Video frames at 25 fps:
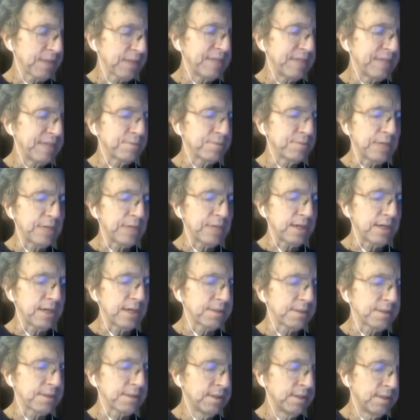Never
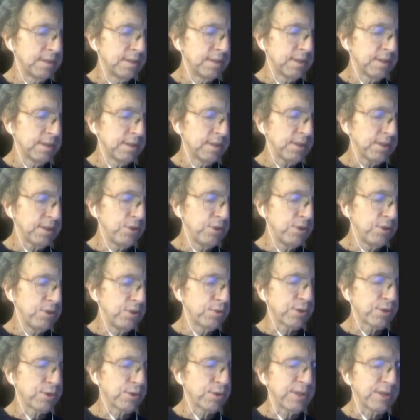mind.
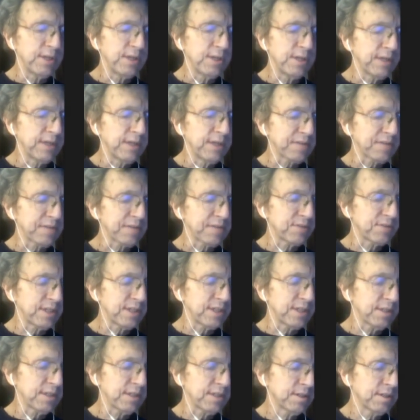You were here
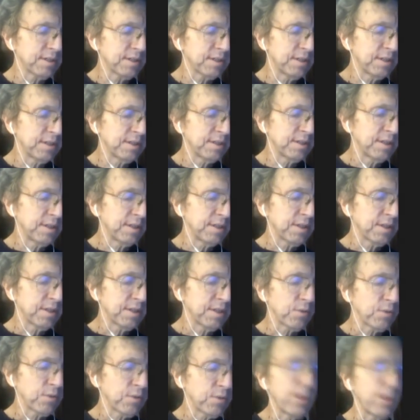yesterday.
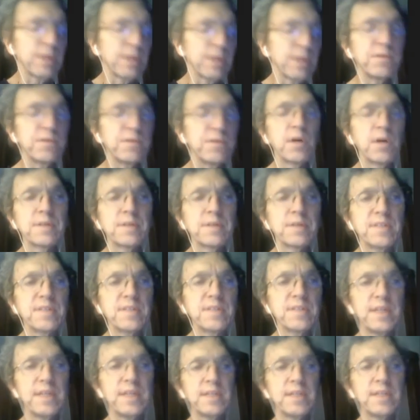Where have you gone
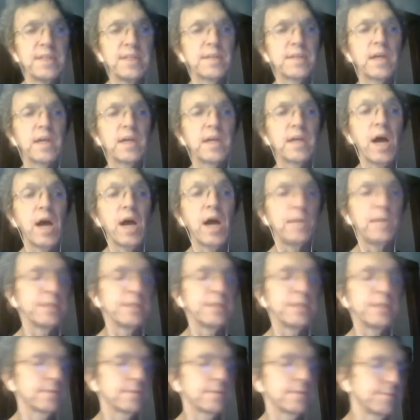today,
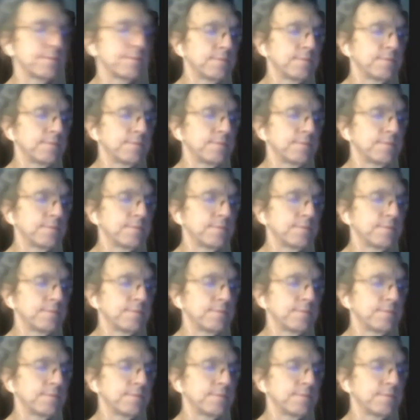Ama?